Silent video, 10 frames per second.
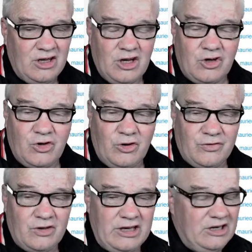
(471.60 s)
not
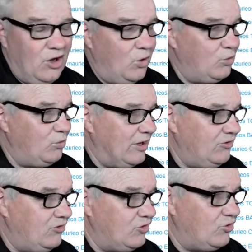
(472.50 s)
any old
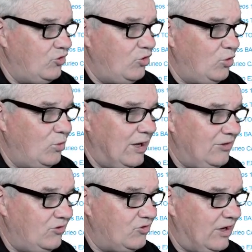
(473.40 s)
ones, just new
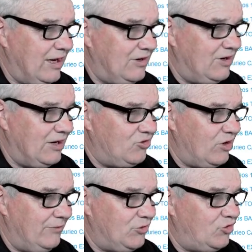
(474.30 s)
ones, and
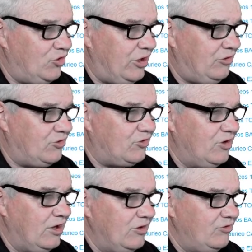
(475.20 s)
Travis sheets
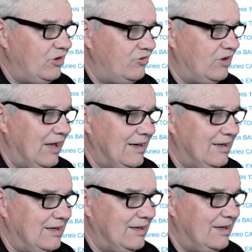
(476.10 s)

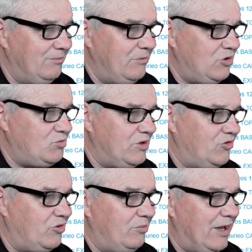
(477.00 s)
detailing
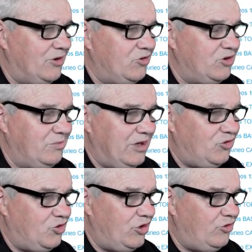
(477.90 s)
measurements and boundary
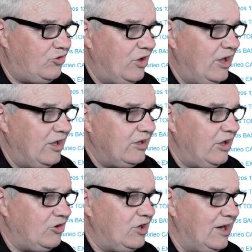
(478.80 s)
dimensions,
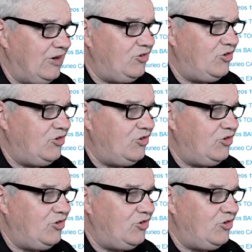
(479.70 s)
calculation